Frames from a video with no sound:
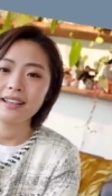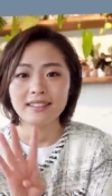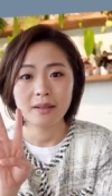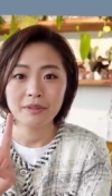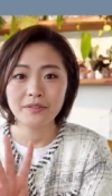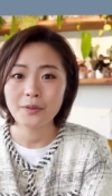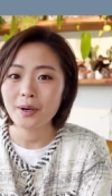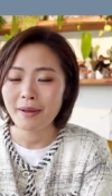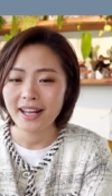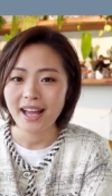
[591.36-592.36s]
Number
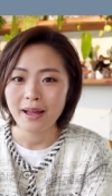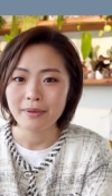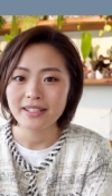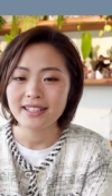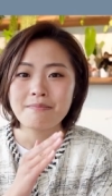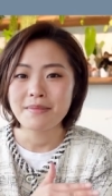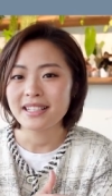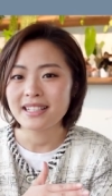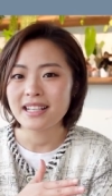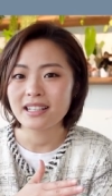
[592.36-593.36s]
4 bad habit,
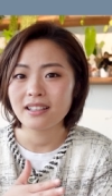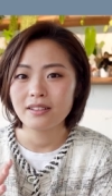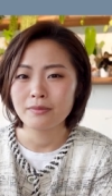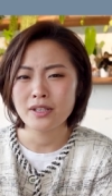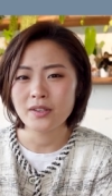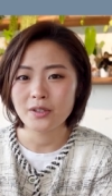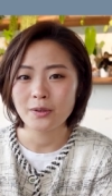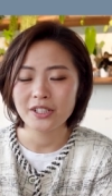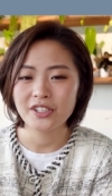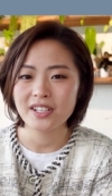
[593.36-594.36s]
mixing research
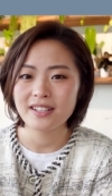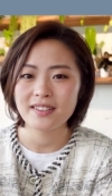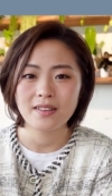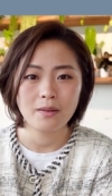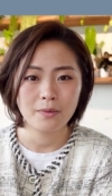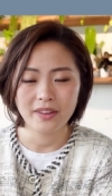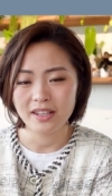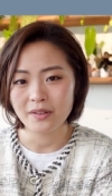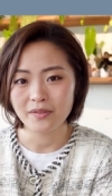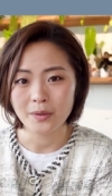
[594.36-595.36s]
questions with
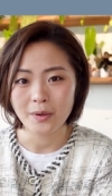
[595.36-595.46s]
interview